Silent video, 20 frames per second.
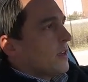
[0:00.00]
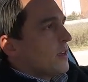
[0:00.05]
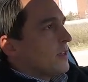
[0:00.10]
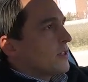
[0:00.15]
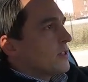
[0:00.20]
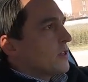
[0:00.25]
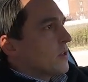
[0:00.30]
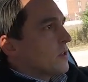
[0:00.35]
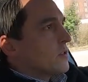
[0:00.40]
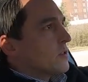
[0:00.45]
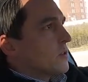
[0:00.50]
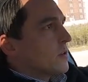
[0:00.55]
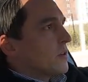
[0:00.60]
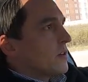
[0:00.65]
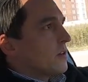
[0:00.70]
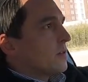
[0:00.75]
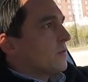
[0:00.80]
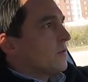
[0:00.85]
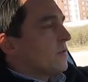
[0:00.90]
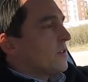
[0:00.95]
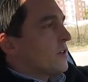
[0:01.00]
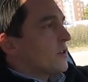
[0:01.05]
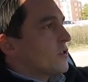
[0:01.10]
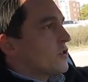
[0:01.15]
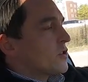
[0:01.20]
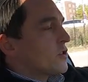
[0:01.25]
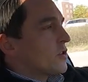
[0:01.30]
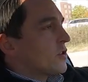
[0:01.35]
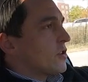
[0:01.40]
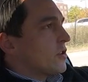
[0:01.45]
It's also going to
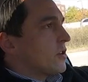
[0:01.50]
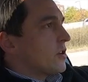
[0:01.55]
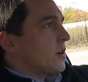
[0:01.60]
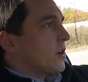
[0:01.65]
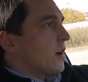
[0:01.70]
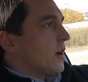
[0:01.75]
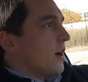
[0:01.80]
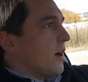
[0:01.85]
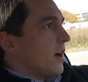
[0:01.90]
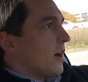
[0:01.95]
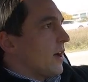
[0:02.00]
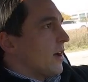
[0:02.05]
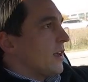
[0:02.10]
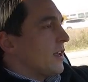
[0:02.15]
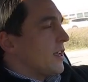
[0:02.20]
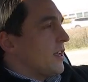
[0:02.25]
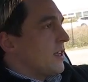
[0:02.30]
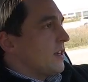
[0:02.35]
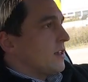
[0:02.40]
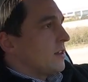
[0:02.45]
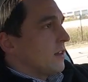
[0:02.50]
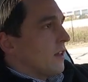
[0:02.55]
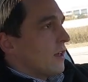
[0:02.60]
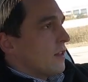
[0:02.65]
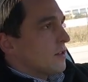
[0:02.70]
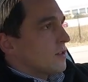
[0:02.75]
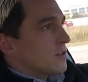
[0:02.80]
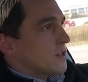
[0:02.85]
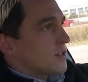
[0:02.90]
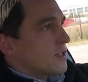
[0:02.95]
feature heated
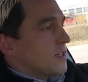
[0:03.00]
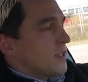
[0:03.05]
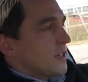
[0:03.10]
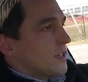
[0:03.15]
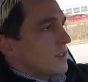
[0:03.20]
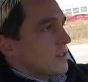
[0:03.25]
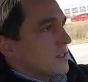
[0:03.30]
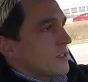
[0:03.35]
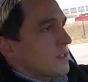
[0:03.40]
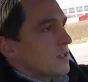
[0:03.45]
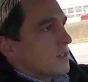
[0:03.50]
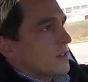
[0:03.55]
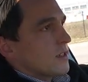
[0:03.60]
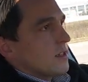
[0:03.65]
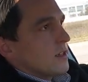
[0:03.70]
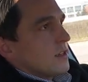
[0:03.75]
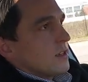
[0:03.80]
leather seats.